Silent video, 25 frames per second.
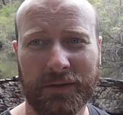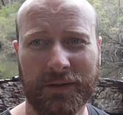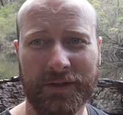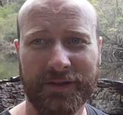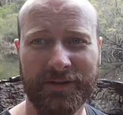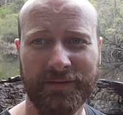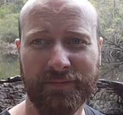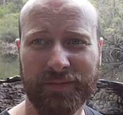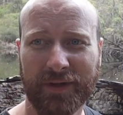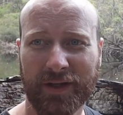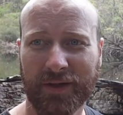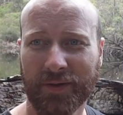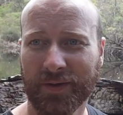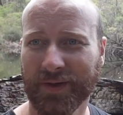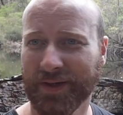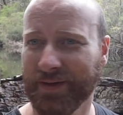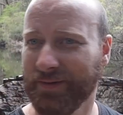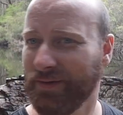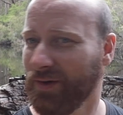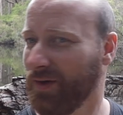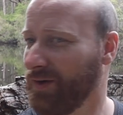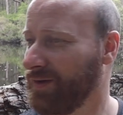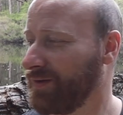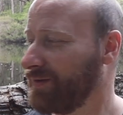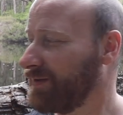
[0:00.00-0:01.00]
leaf blower they've
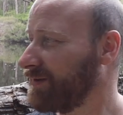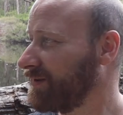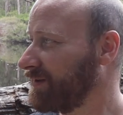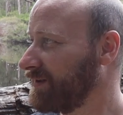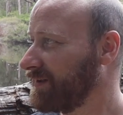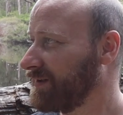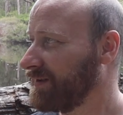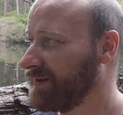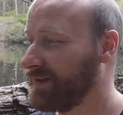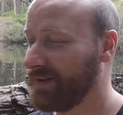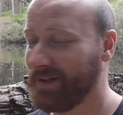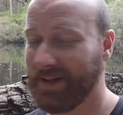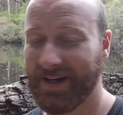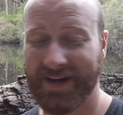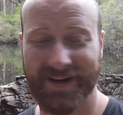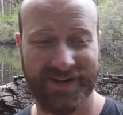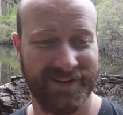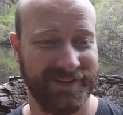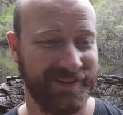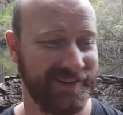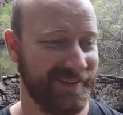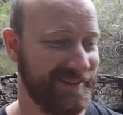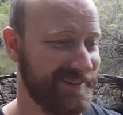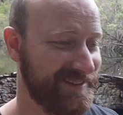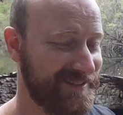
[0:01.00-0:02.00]
got.
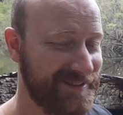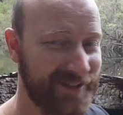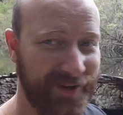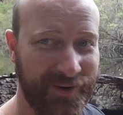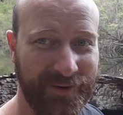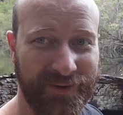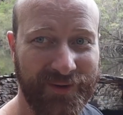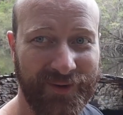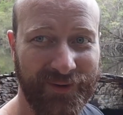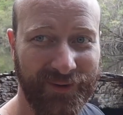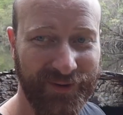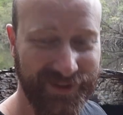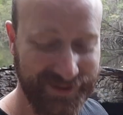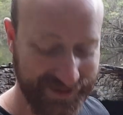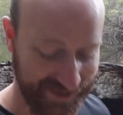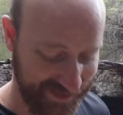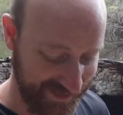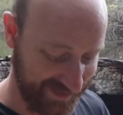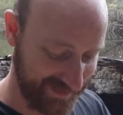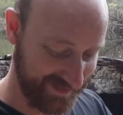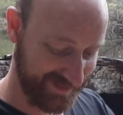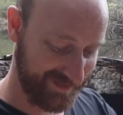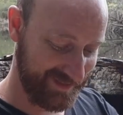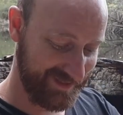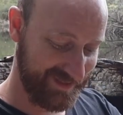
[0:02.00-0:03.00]
So noisy.
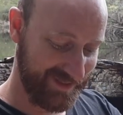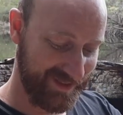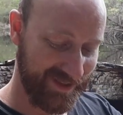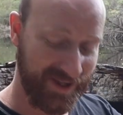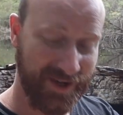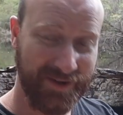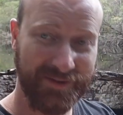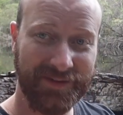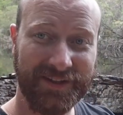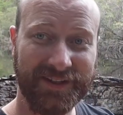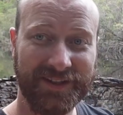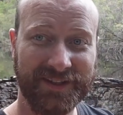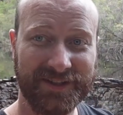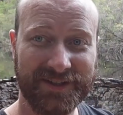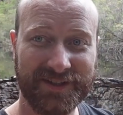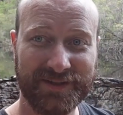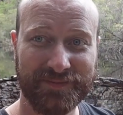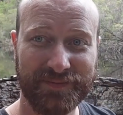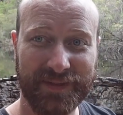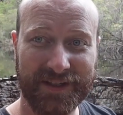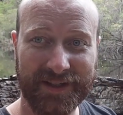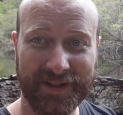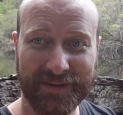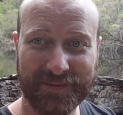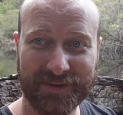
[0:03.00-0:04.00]
Hopefully it doesn't
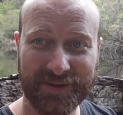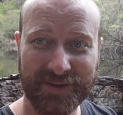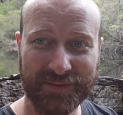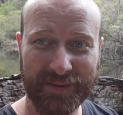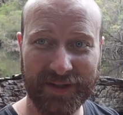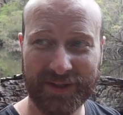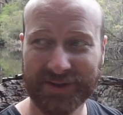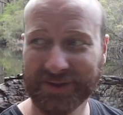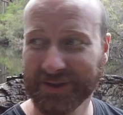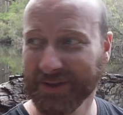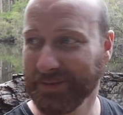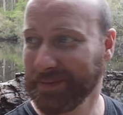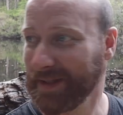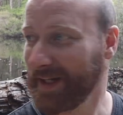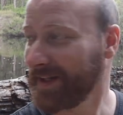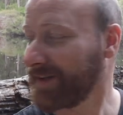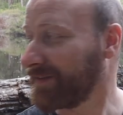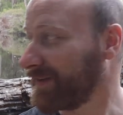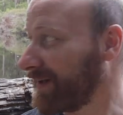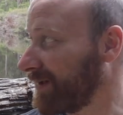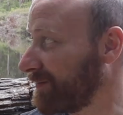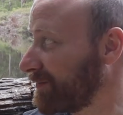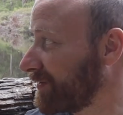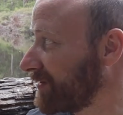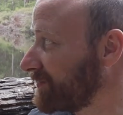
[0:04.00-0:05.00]
pick up too much in the
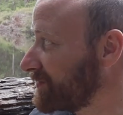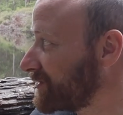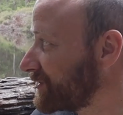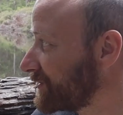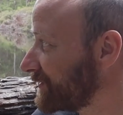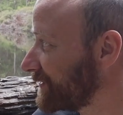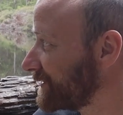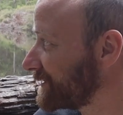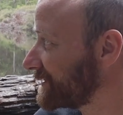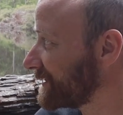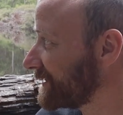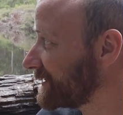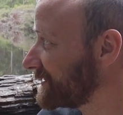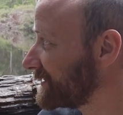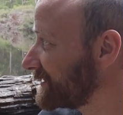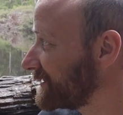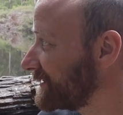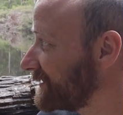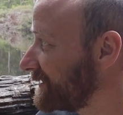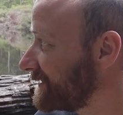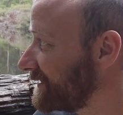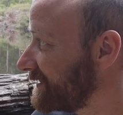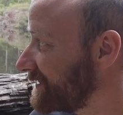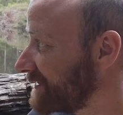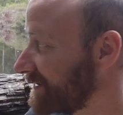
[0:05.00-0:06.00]
background, but I'm sure it does,
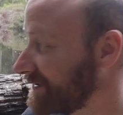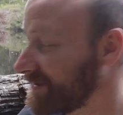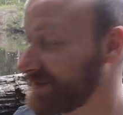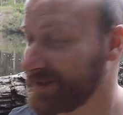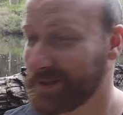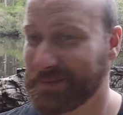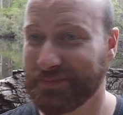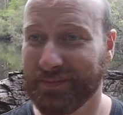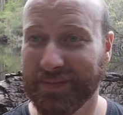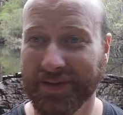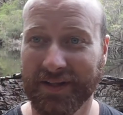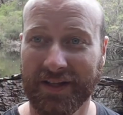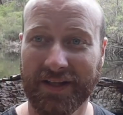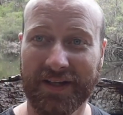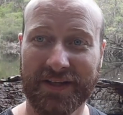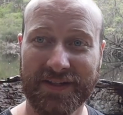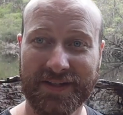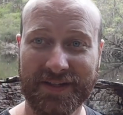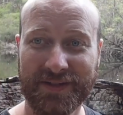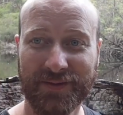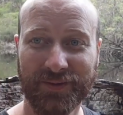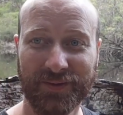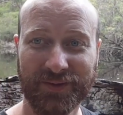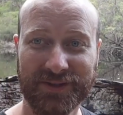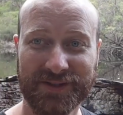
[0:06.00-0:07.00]
because it's bloody
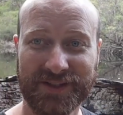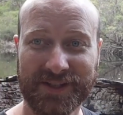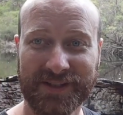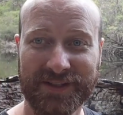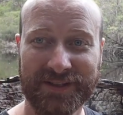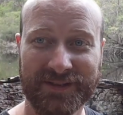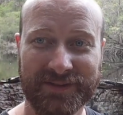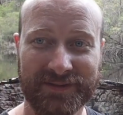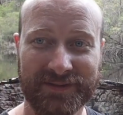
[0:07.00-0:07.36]
noisy.